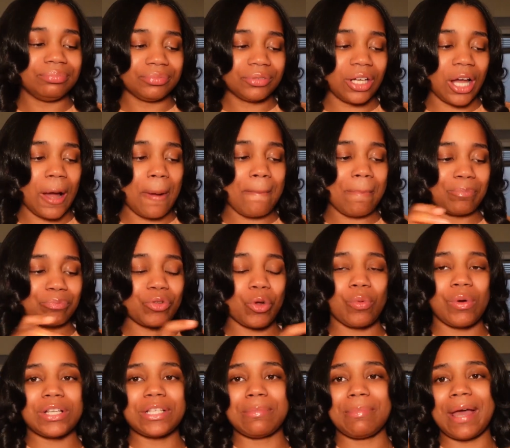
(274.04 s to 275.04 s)
Okay,
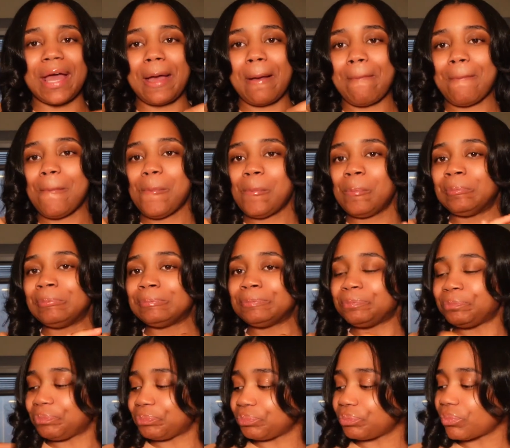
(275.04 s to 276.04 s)
wasn't bad.
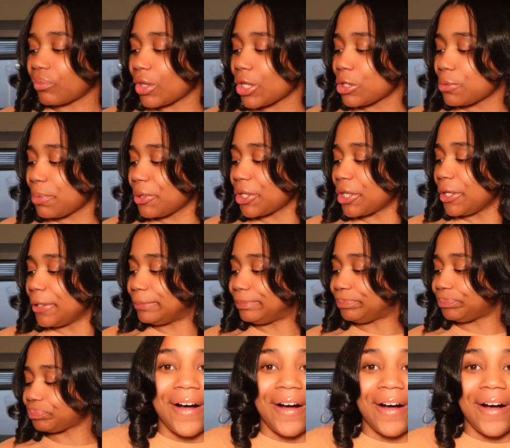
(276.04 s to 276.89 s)
It's pretty good.